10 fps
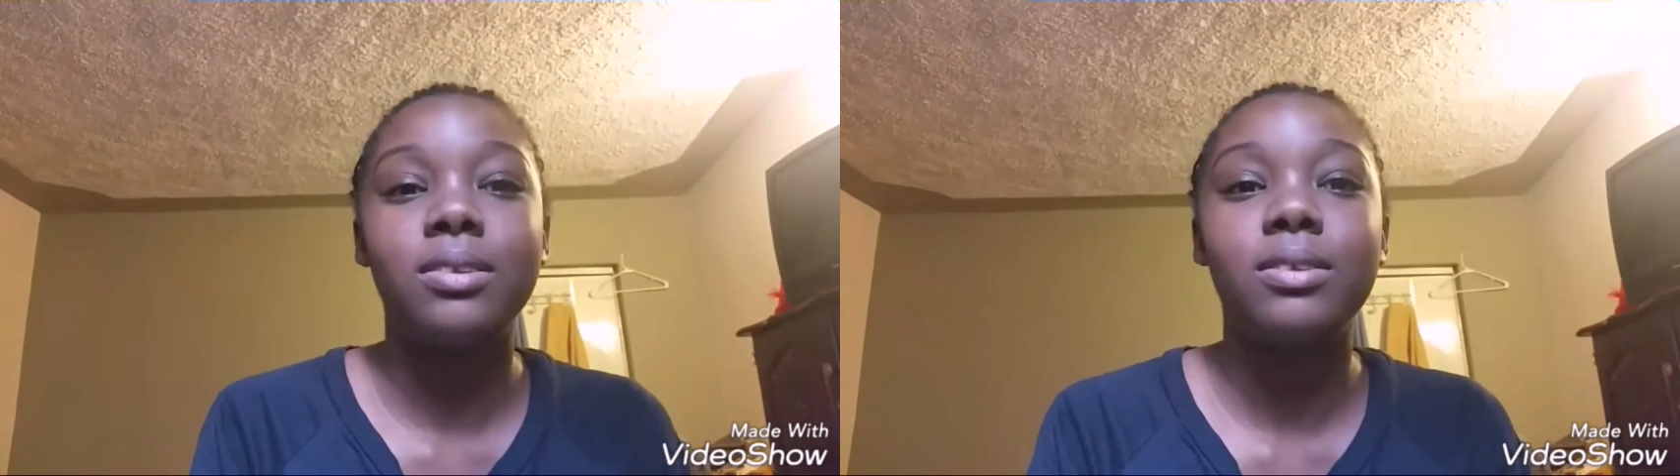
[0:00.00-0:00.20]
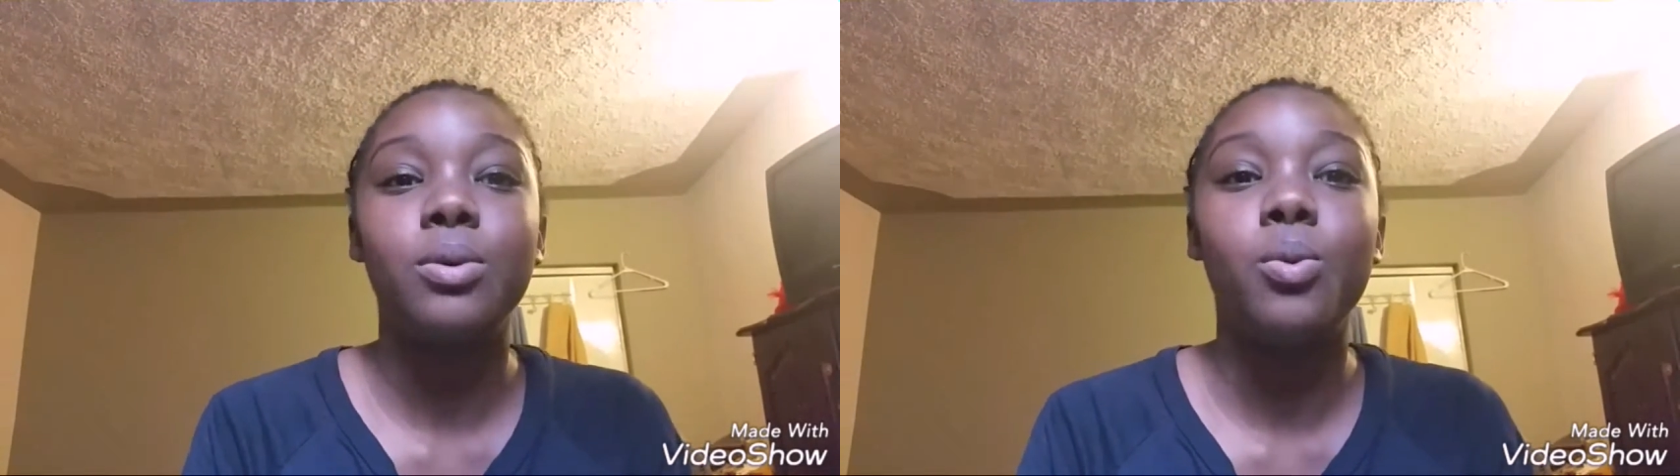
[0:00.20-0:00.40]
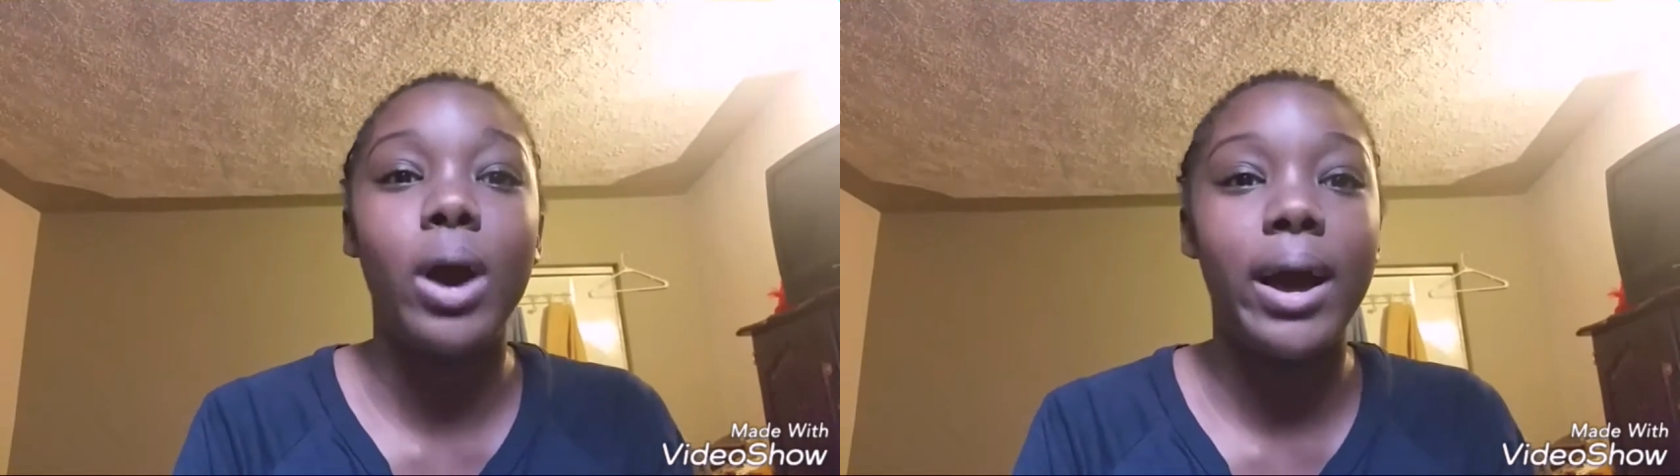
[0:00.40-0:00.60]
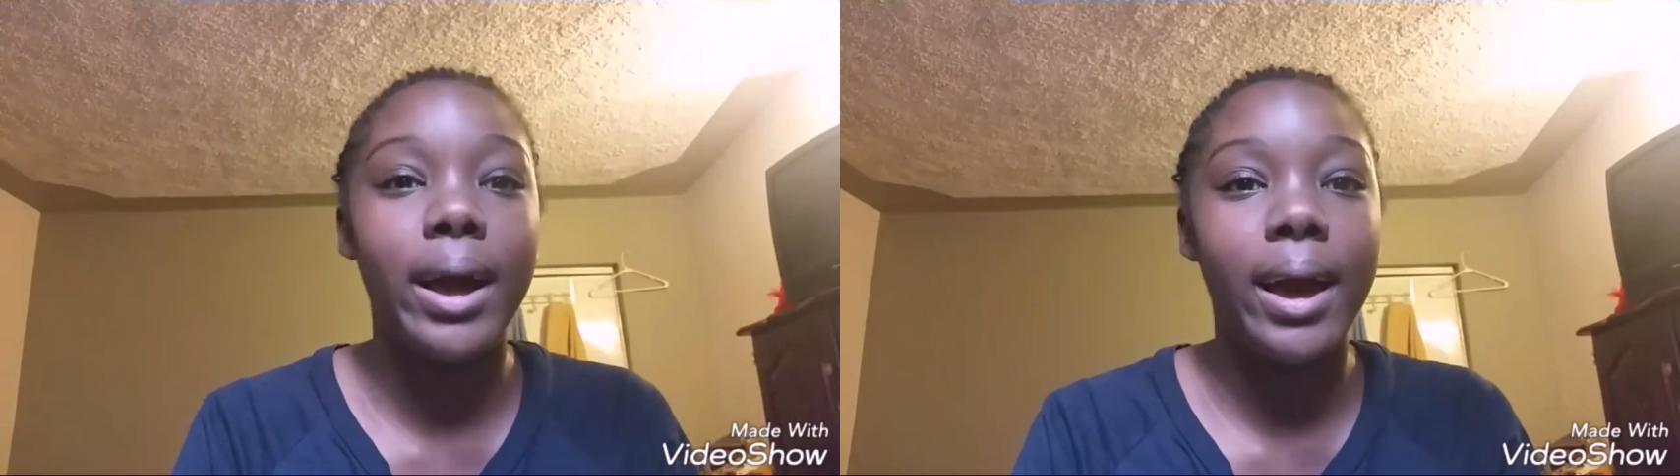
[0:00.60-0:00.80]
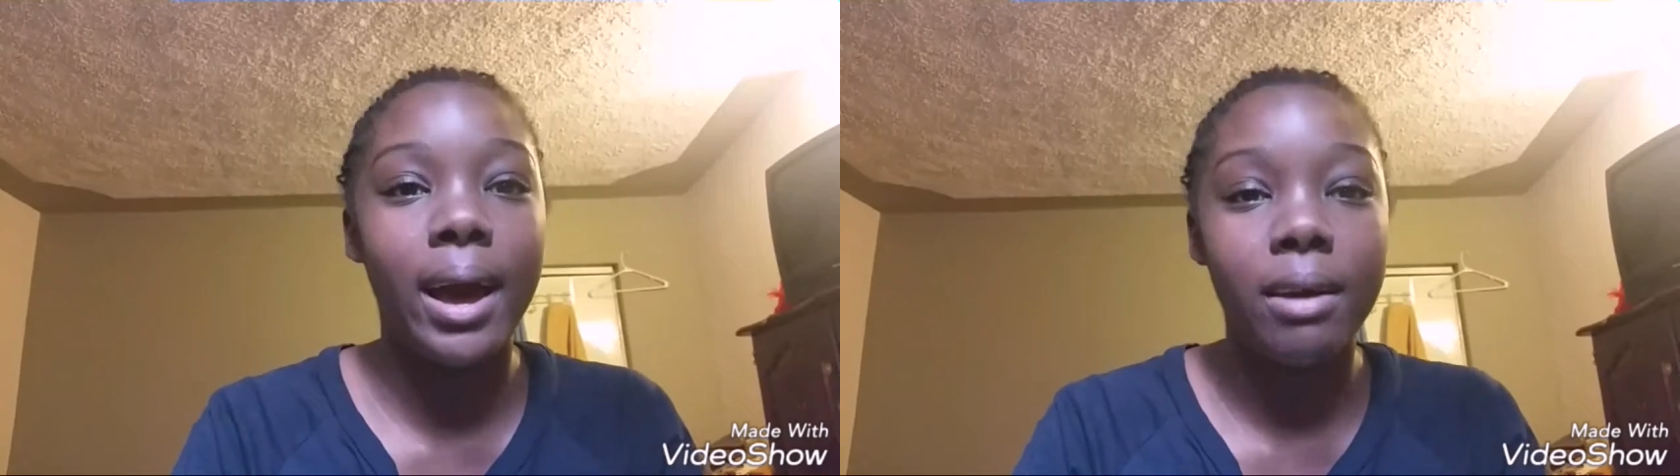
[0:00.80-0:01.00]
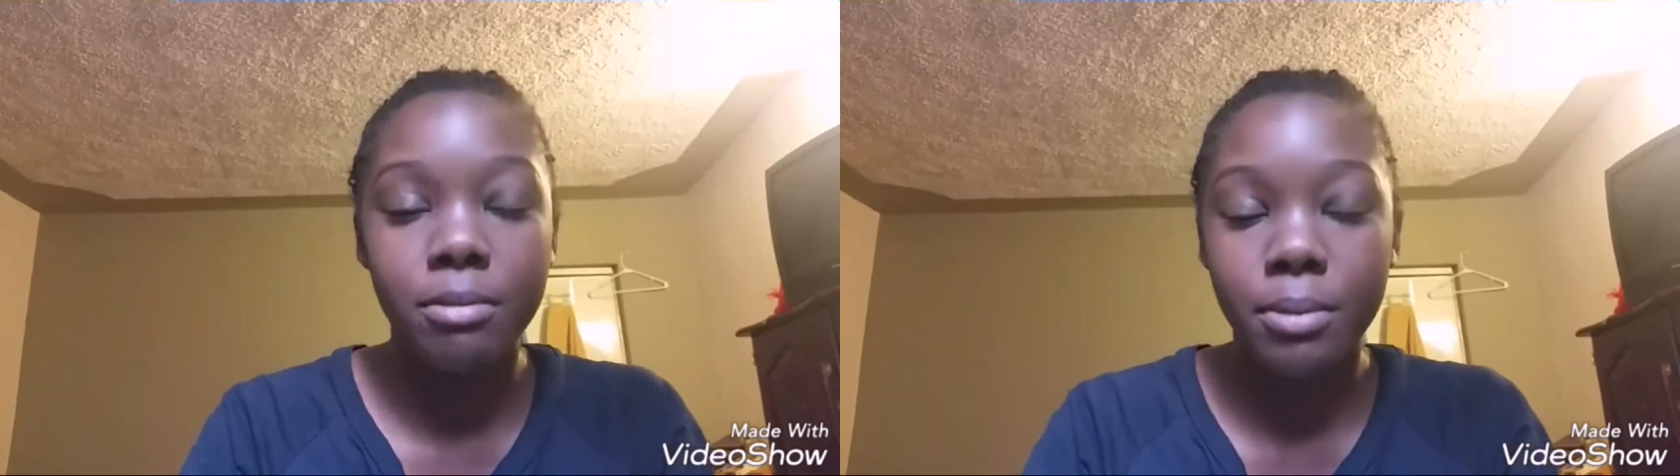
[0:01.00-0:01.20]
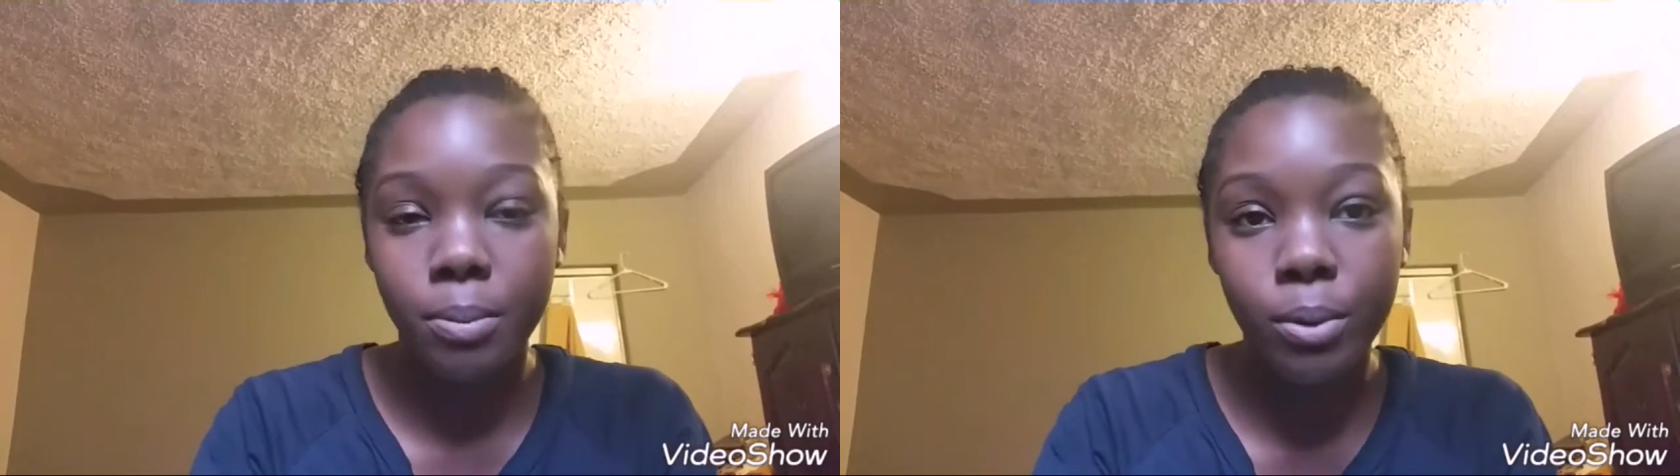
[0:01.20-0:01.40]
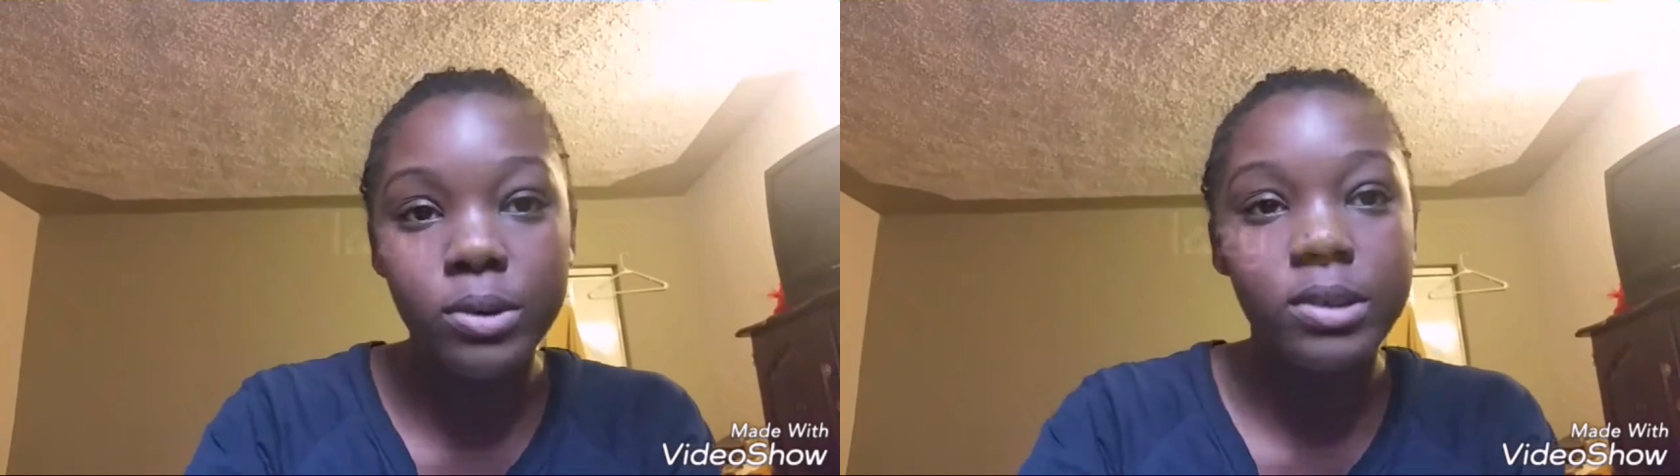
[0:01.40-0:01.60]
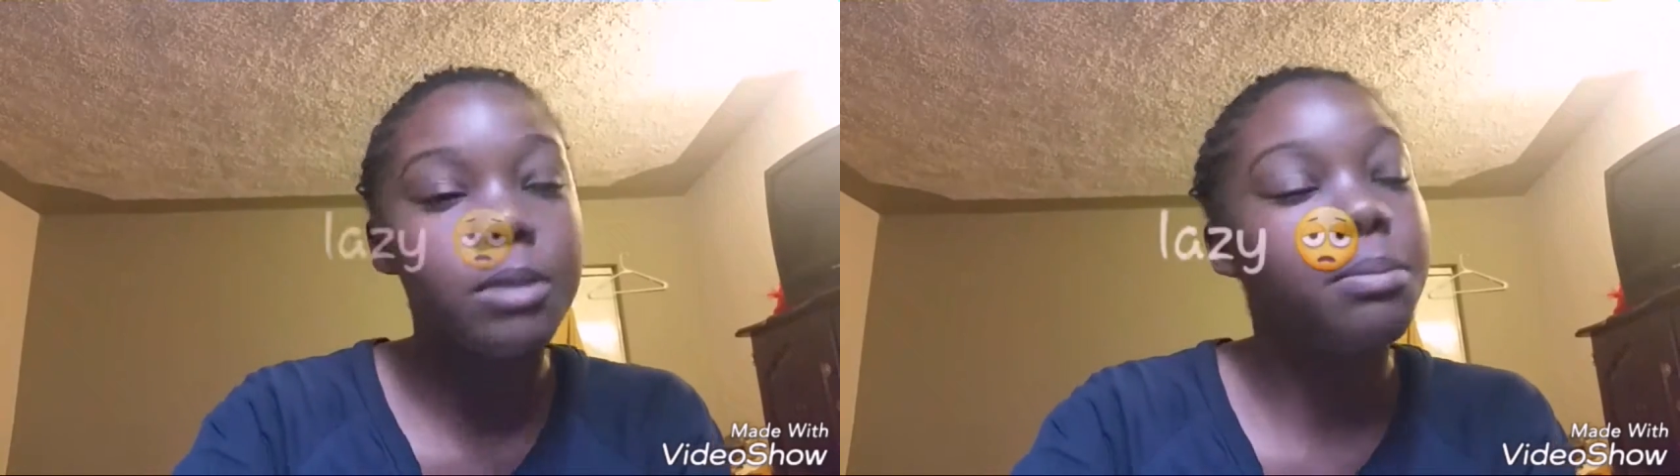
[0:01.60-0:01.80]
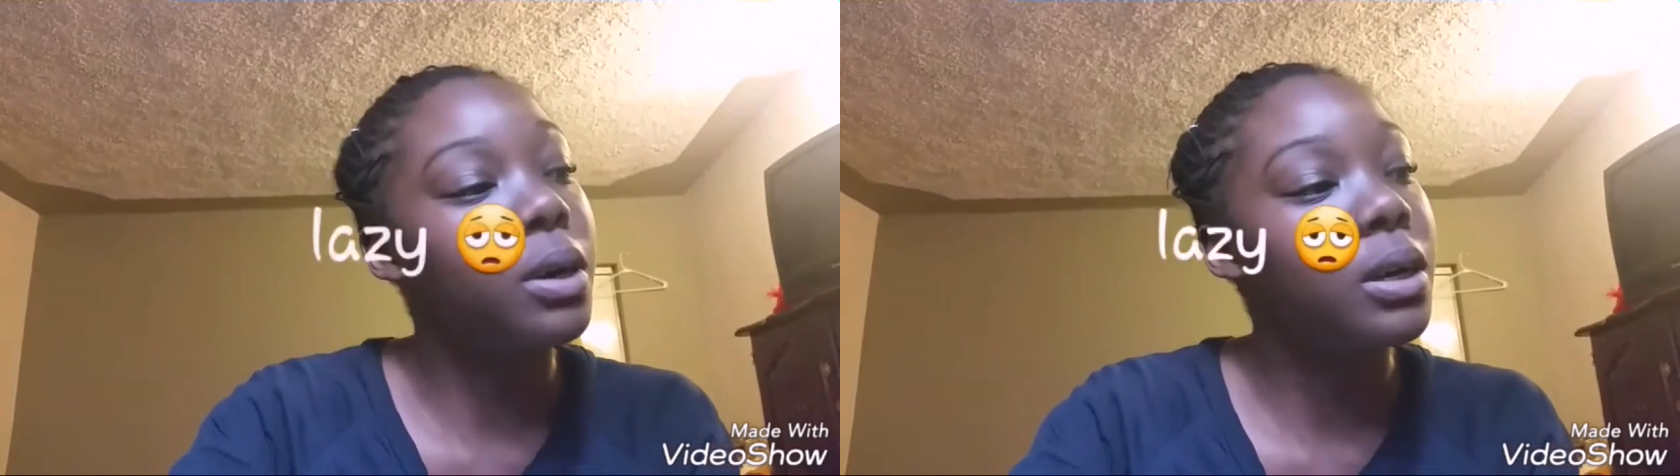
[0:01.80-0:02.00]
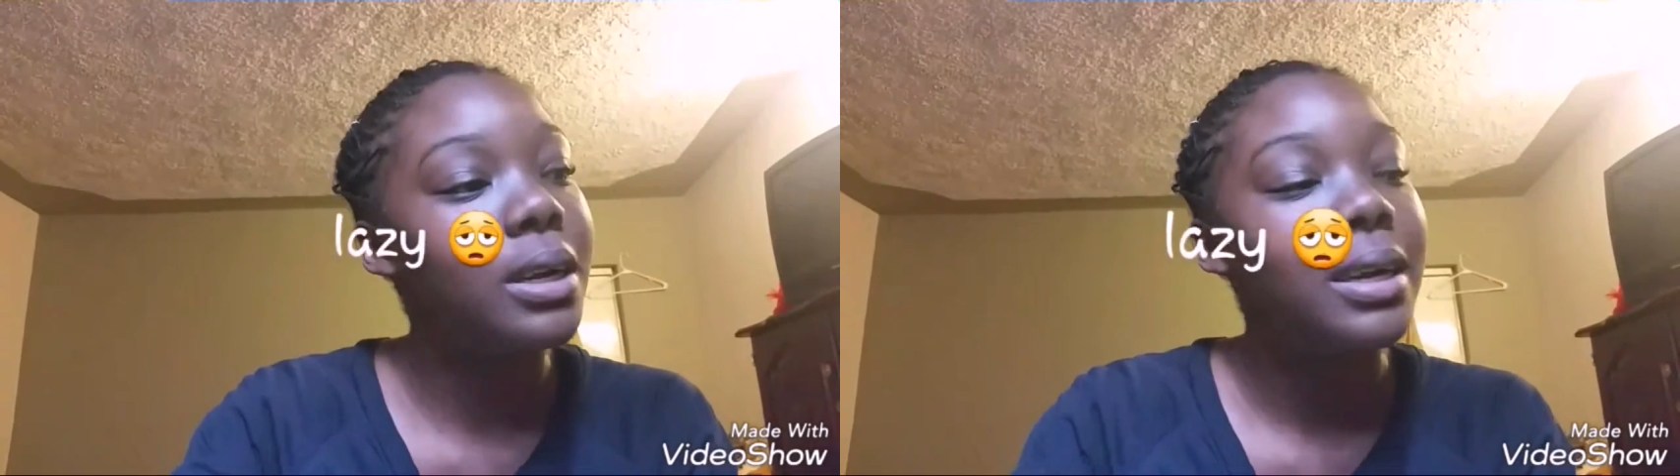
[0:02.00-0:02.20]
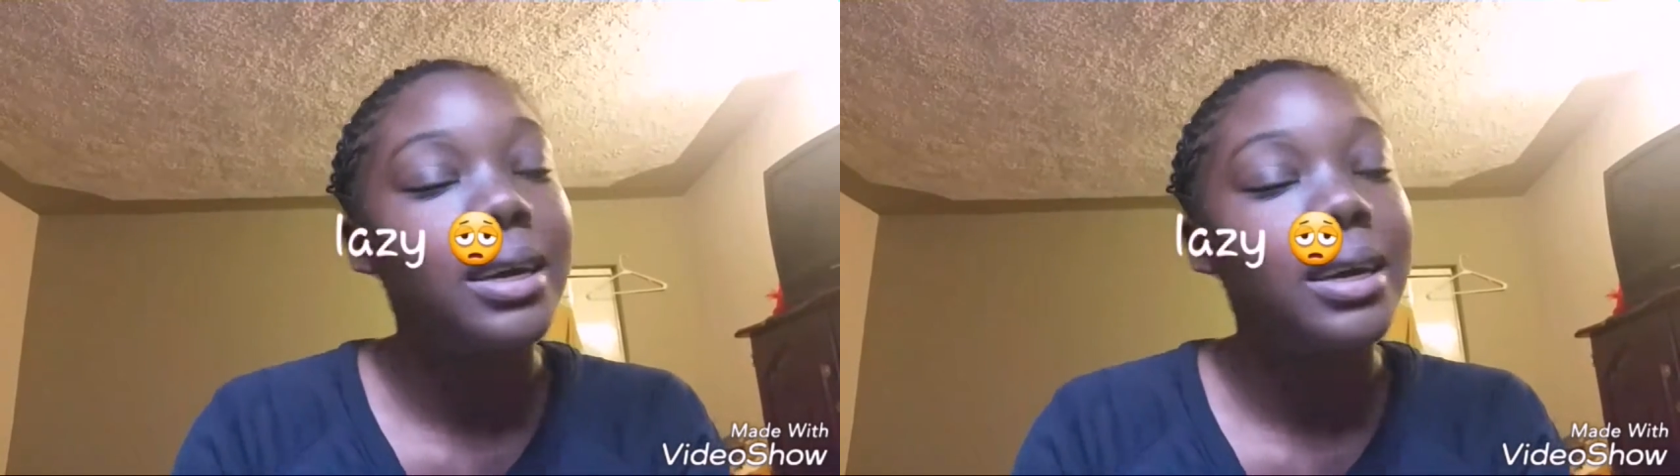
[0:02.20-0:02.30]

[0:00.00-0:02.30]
as to why I haven't been posting, but